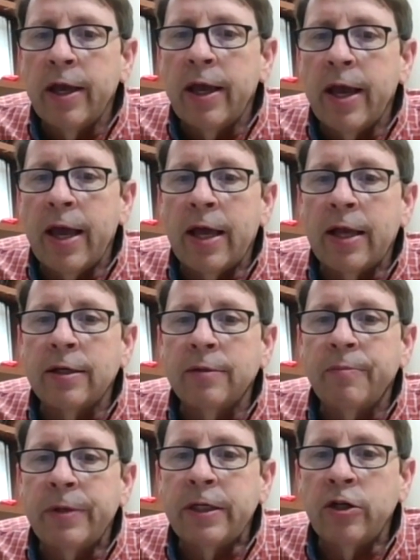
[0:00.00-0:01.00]
and
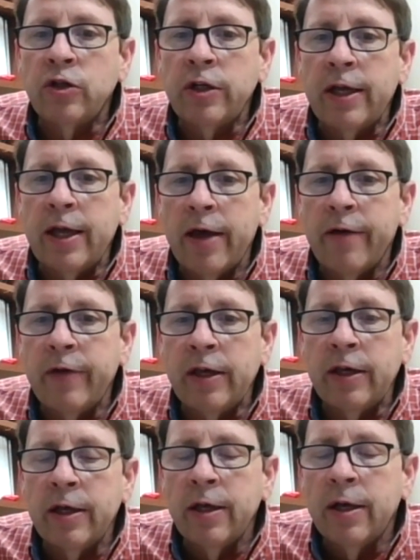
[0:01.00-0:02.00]
potentially
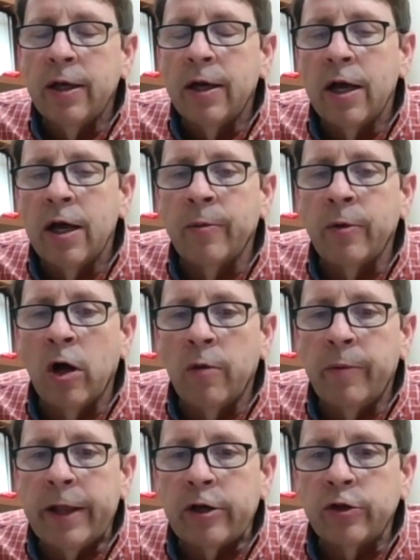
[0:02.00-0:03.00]
having um,
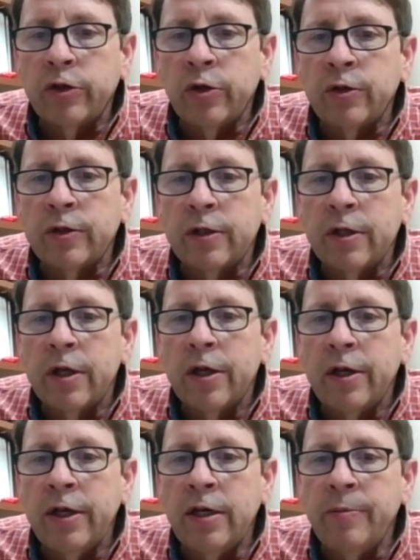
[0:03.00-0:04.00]
gallbladder stones
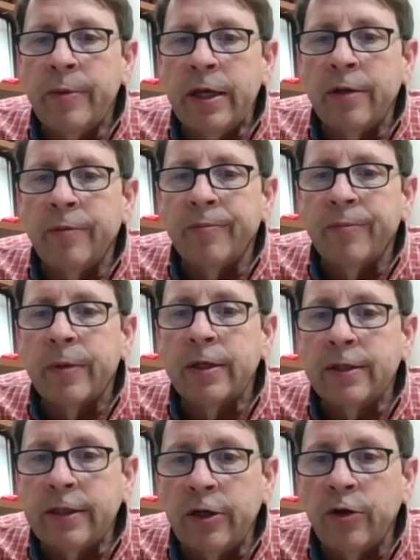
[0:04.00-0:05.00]
need to be
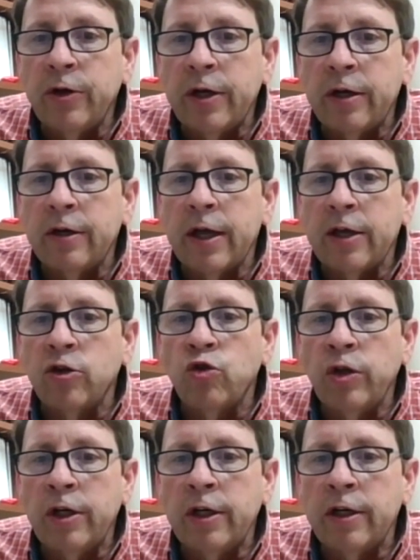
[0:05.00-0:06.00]
considered and, and
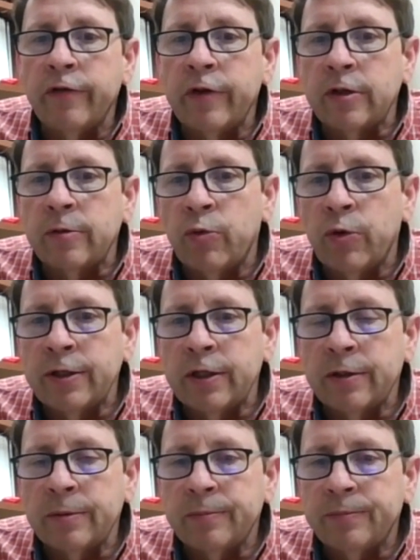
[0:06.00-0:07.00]
treated if it's
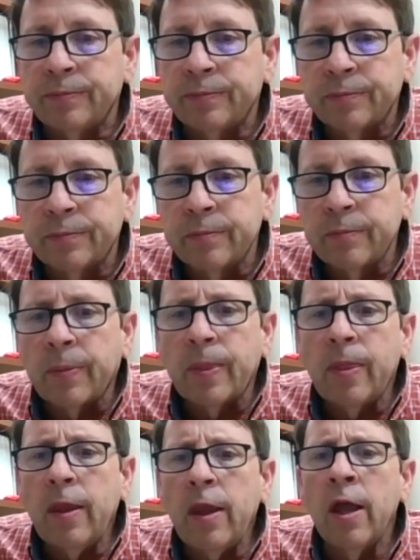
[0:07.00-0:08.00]
present.
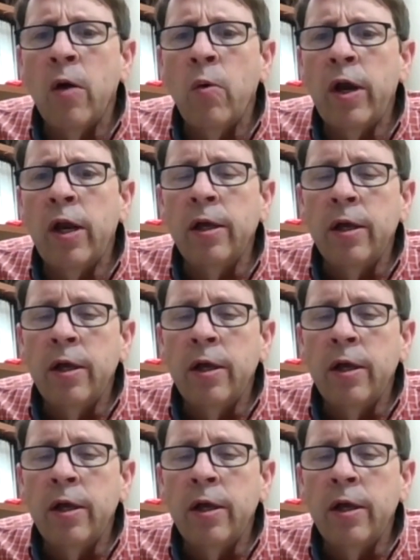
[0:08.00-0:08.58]
I want to